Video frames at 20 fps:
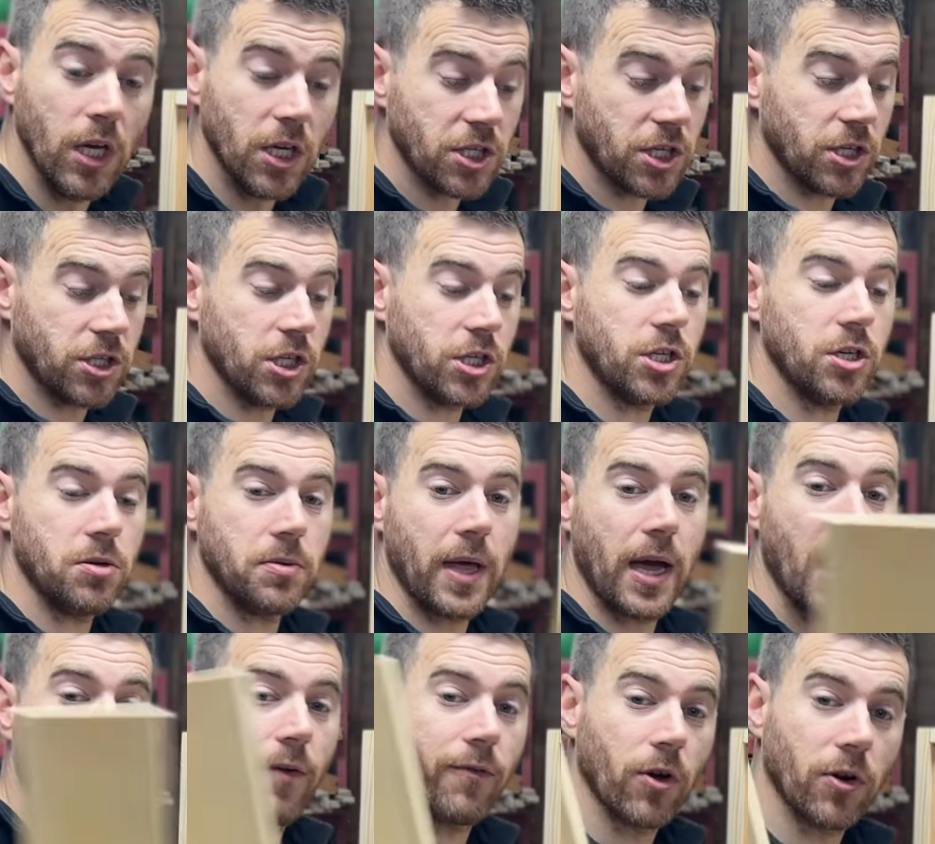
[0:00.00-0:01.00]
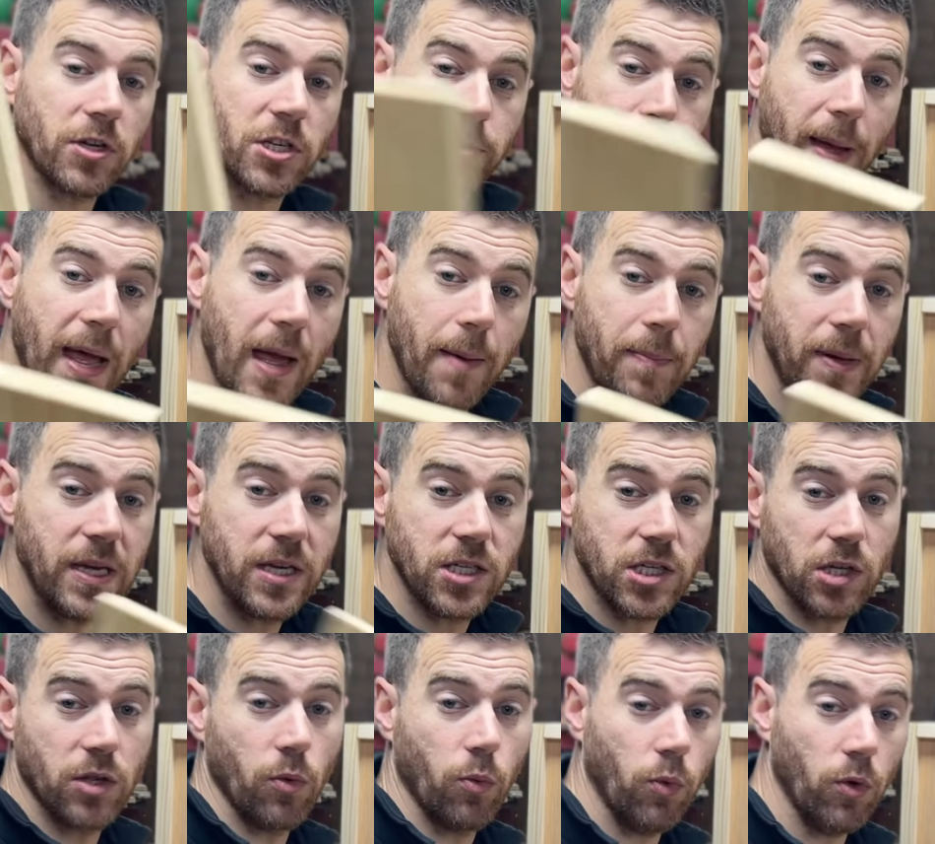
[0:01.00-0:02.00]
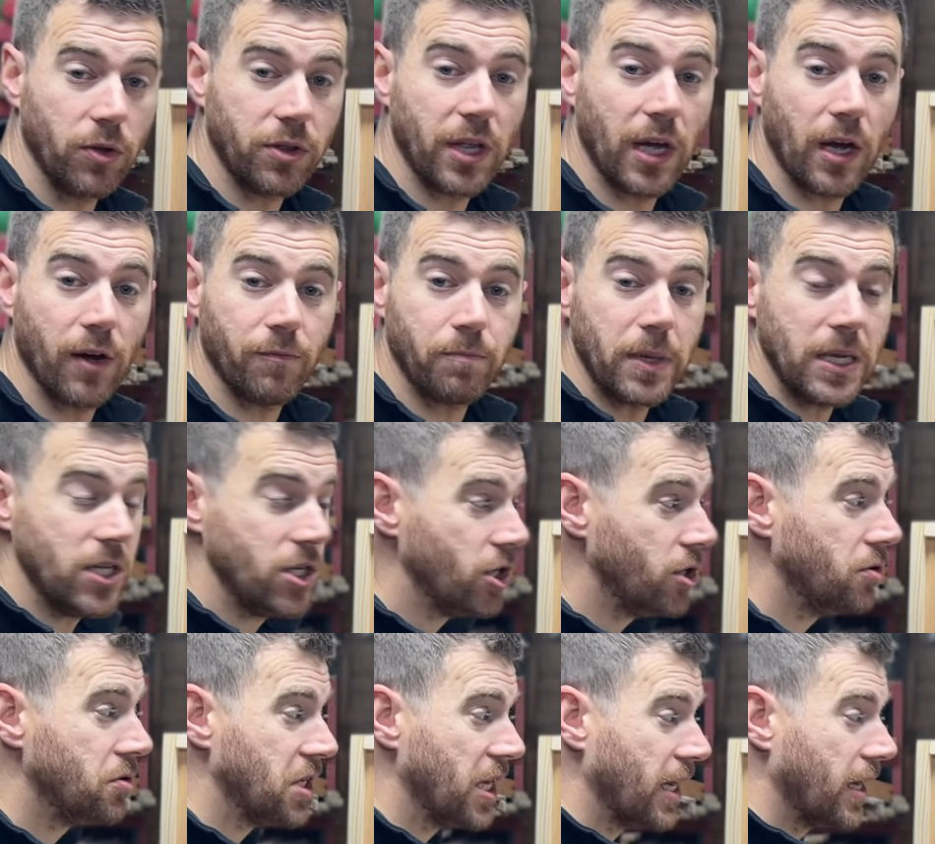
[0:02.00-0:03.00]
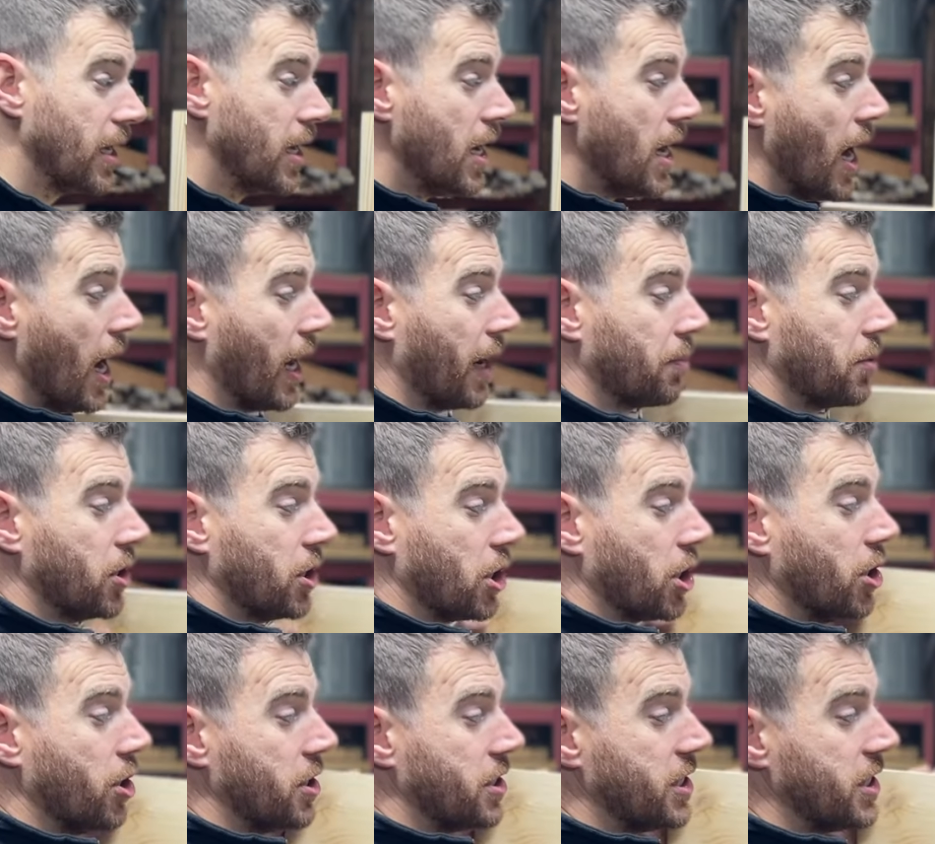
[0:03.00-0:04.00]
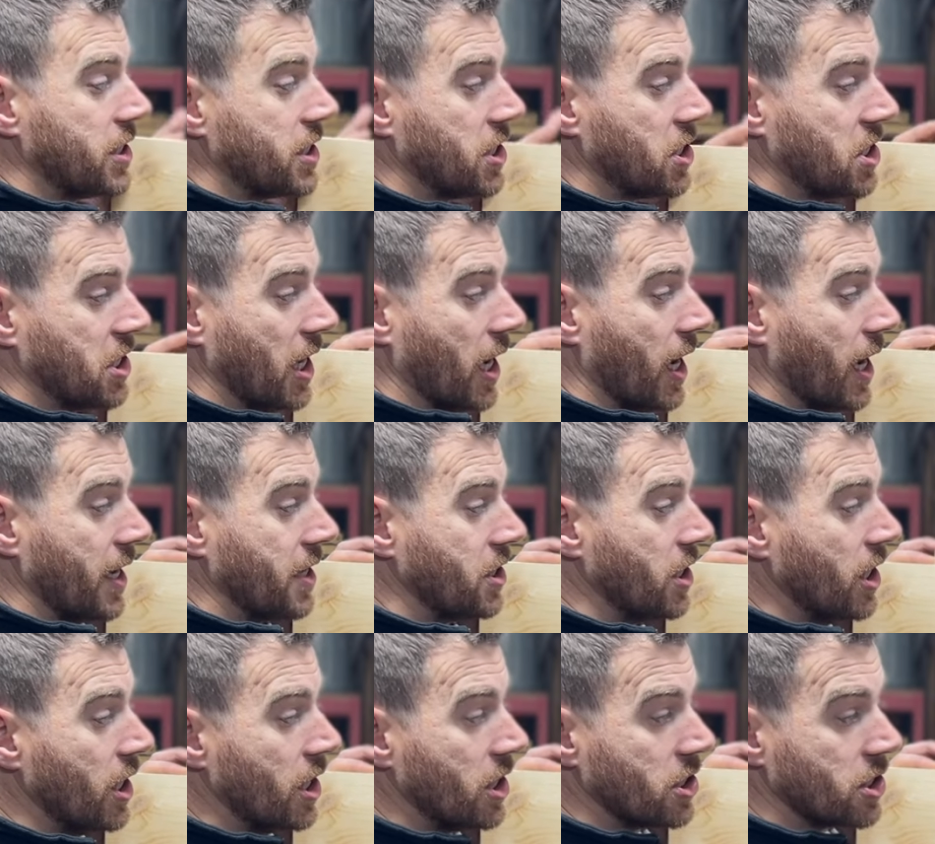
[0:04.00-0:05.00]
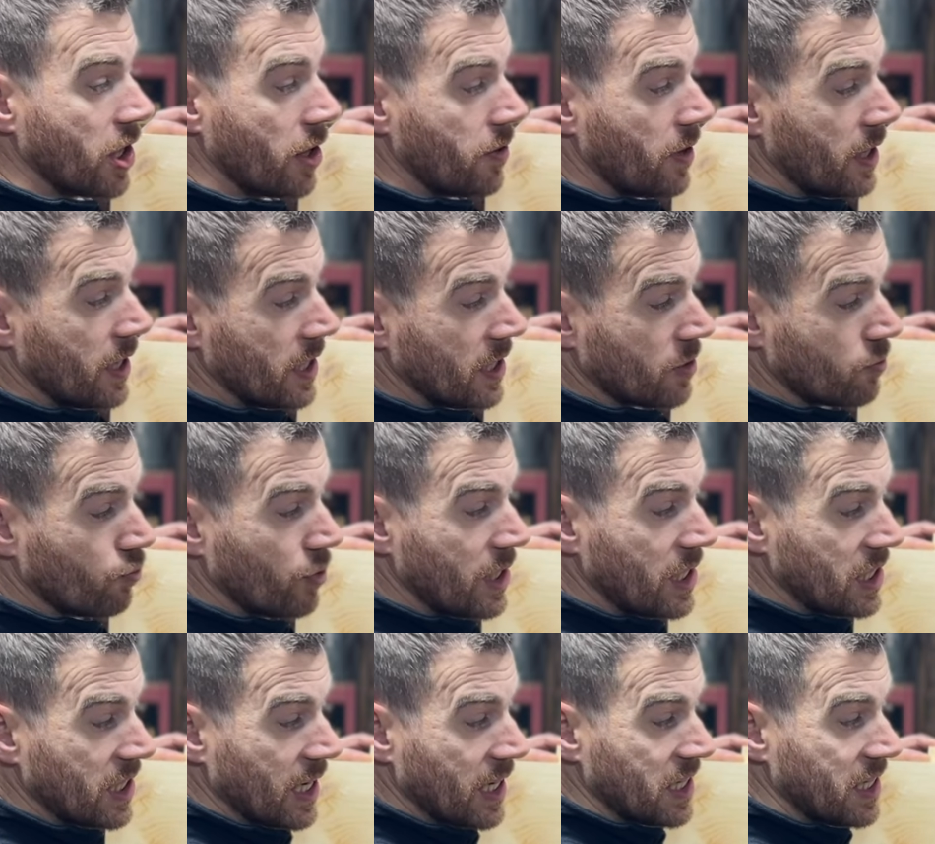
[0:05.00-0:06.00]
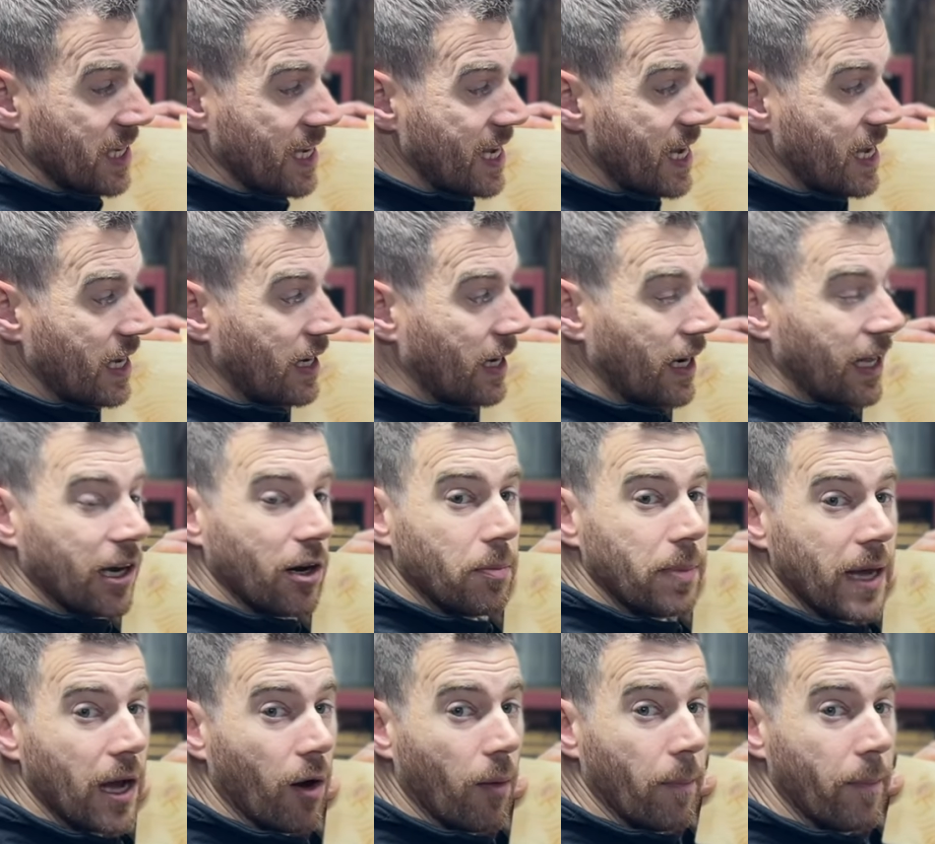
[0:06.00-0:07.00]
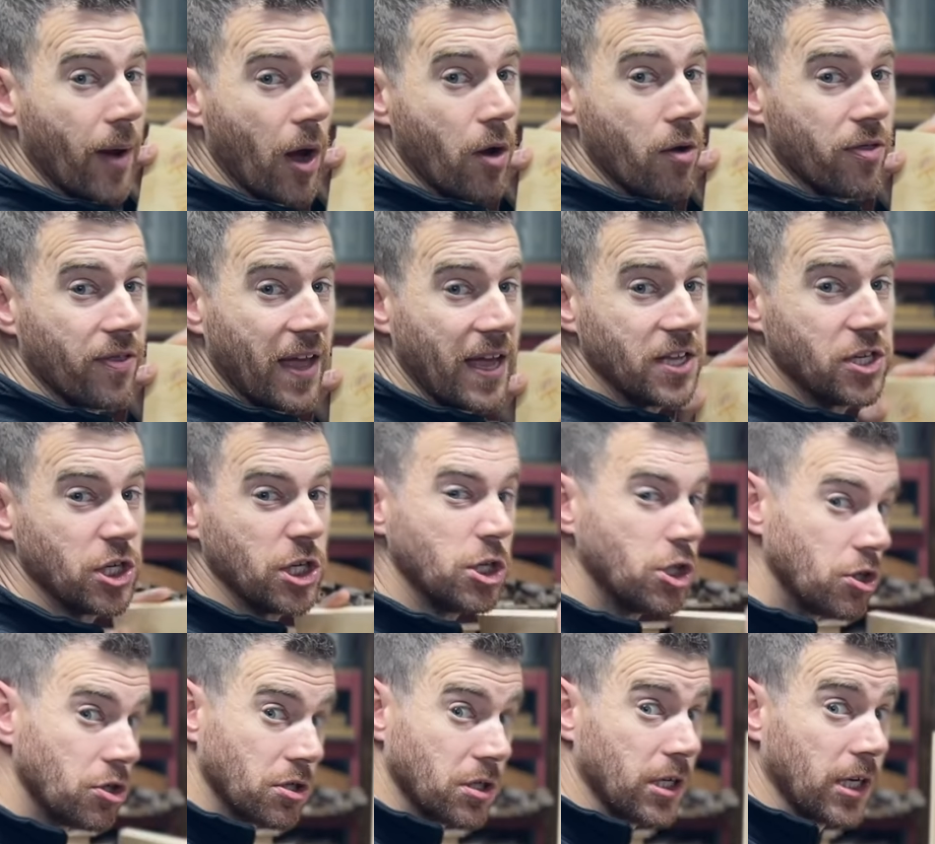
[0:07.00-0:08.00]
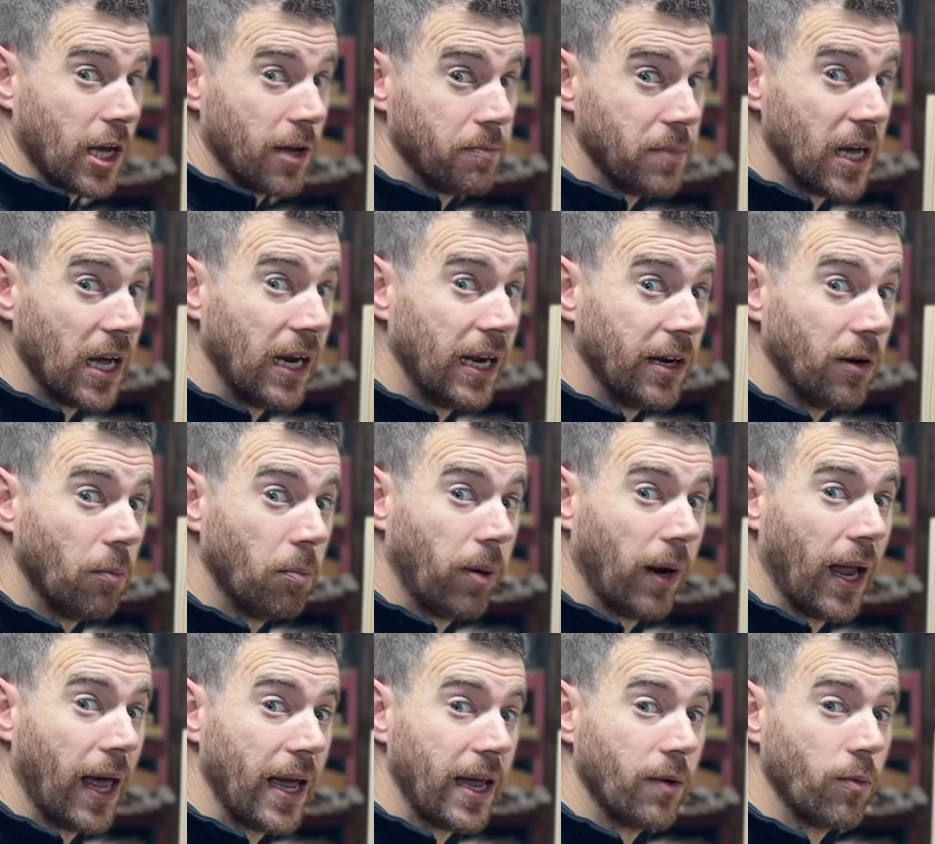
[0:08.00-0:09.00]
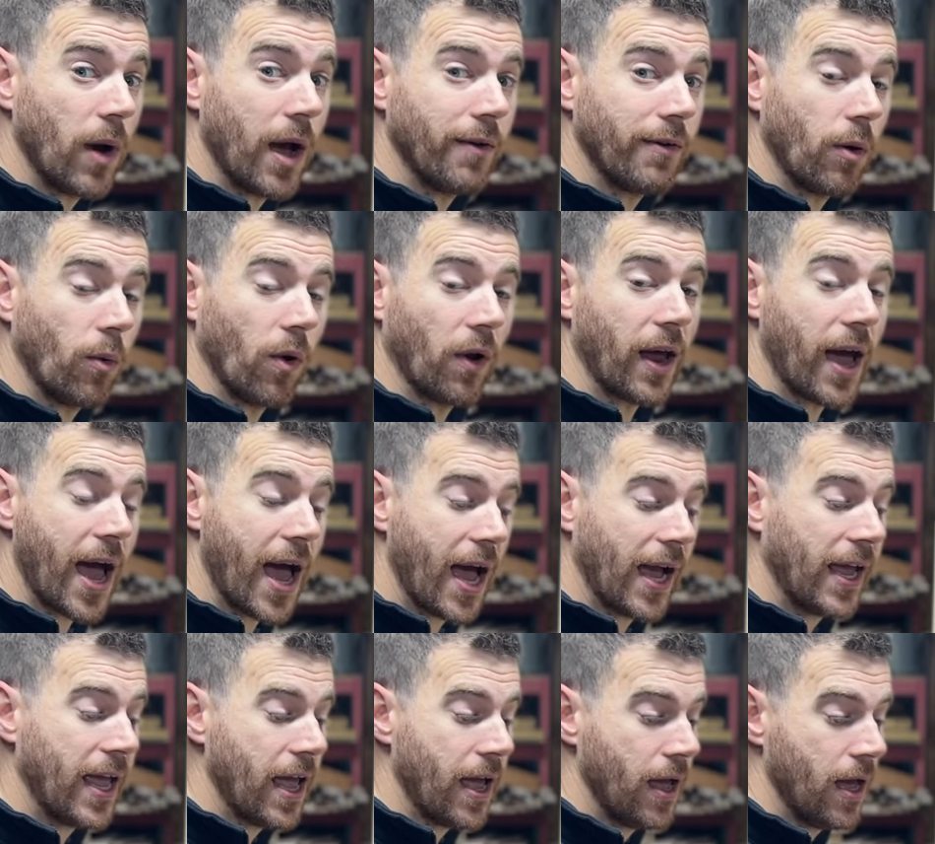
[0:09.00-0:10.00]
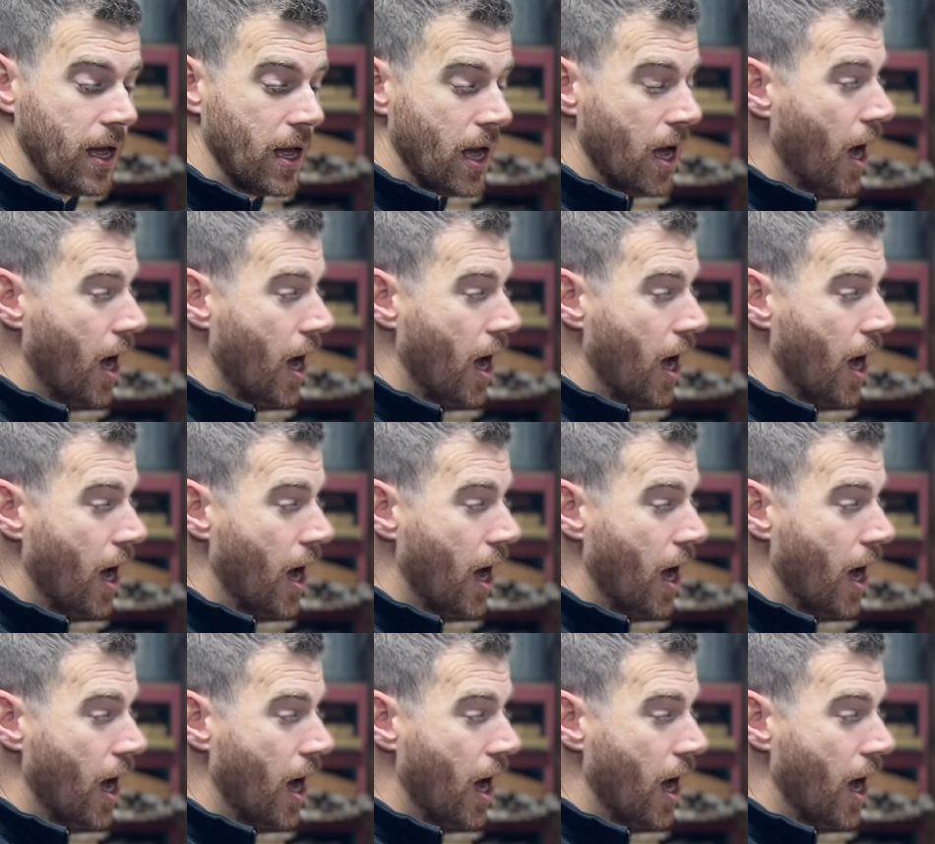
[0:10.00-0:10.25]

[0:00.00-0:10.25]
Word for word: So to do that, I've got a spare piece of the wood that I've been using, and I'm gonna cut it to size so that it's recessed in a little bit on both edges, just to give me a little play where I wanna hang it.